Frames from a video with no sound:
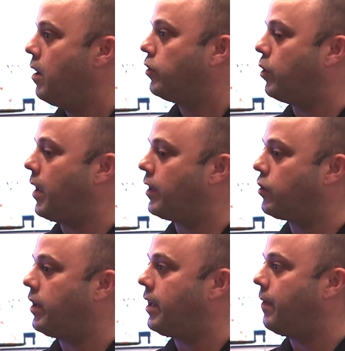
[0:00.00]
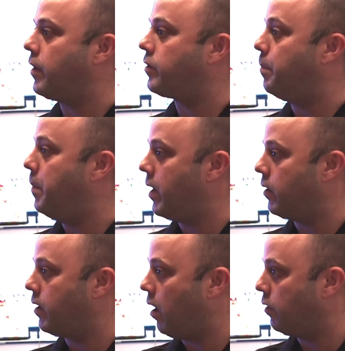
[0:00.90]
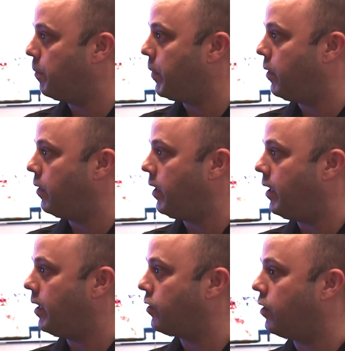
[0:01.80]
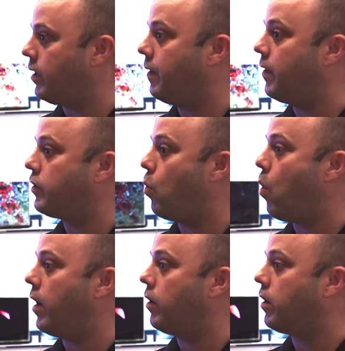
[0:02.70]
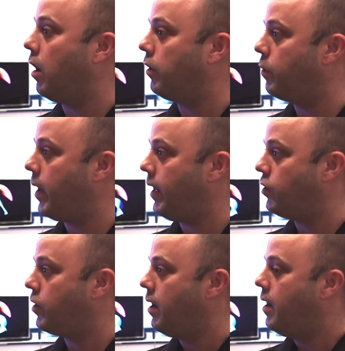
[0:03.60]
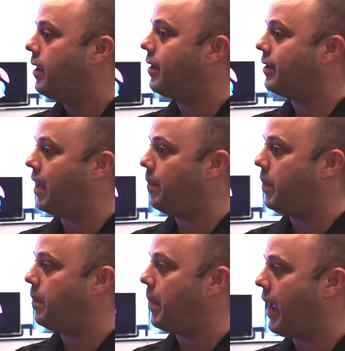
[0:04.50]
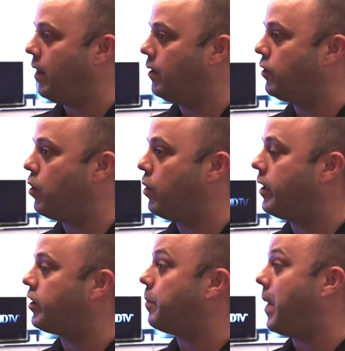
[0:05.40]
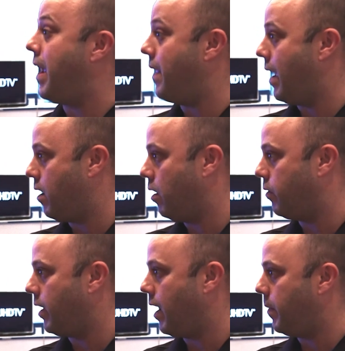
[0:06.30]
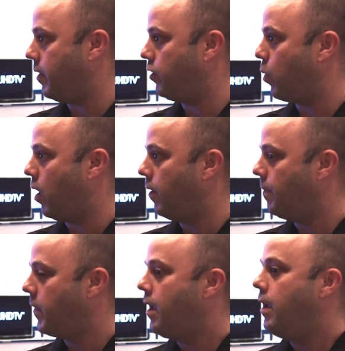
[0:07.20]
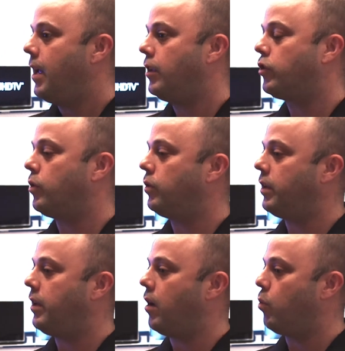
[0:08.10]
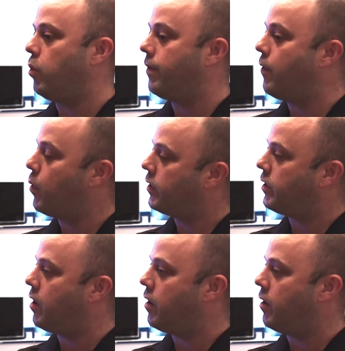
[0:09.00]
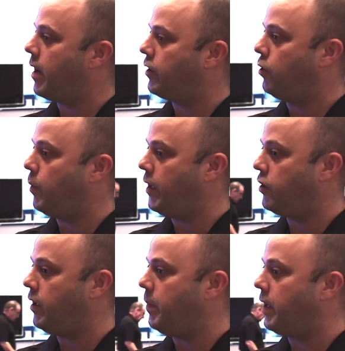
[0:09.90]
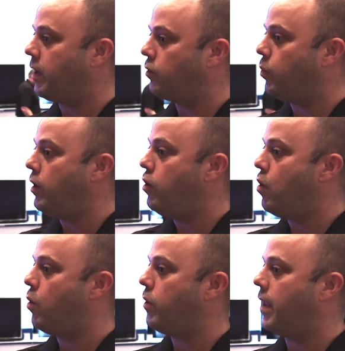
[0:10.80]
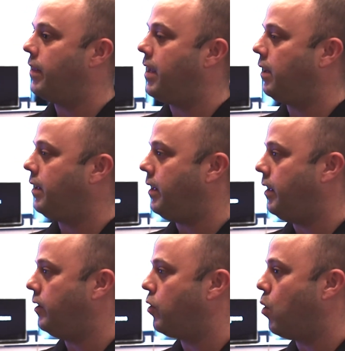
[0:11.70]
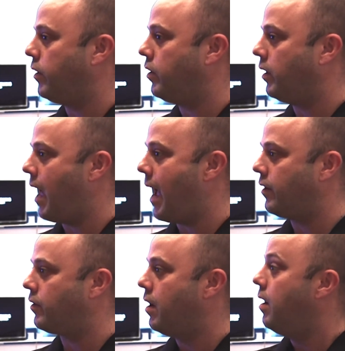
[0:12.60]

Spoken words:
So that's going to give us better color purity. It's going to give us a wider color range. The 10-bit panel is going to expand that color gamut as well. And certainly we're focusing on our SUHD because we know that the LED is going to last